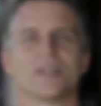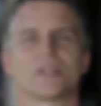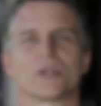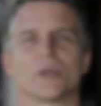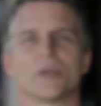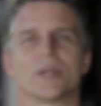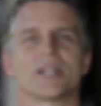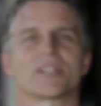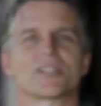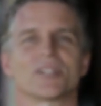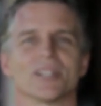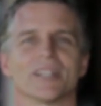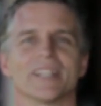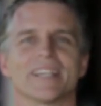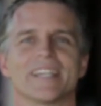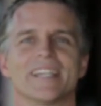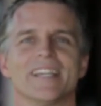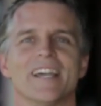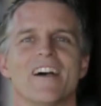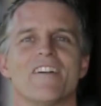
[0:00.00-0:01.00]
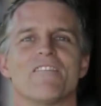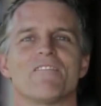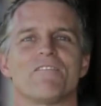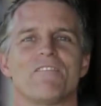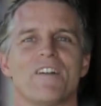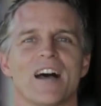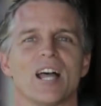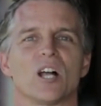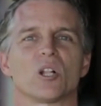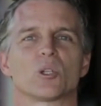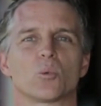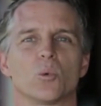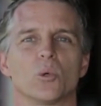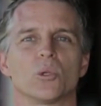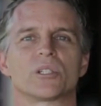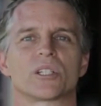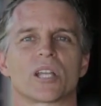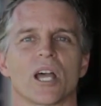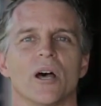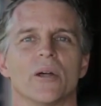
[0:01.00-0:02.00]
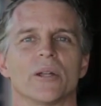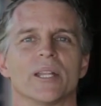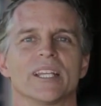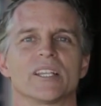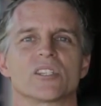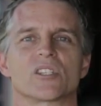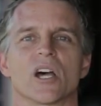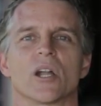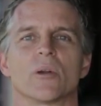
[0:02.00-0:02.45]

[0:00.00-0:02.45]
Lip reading: Traditionally, failed wood coatings